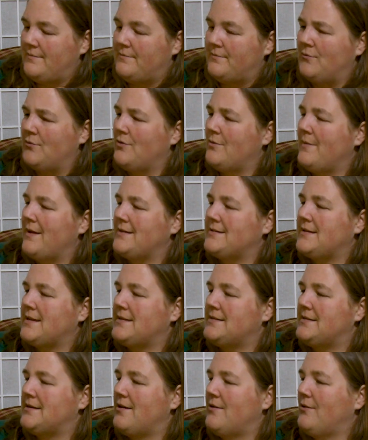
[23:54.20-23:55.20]
More
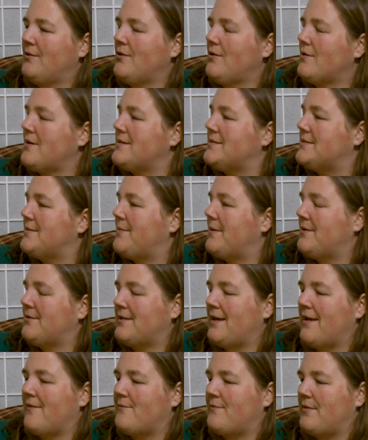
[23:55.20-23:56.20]
Mexican sour gherkins.
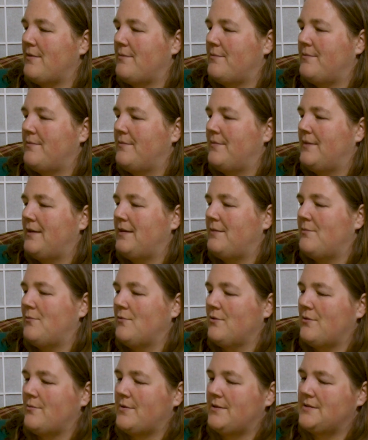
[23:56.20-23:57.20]
Apparently have them in
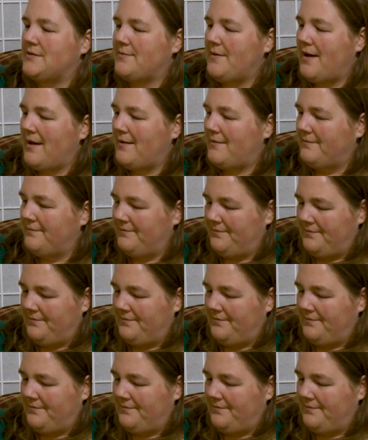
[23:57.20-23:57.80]
more than one spot.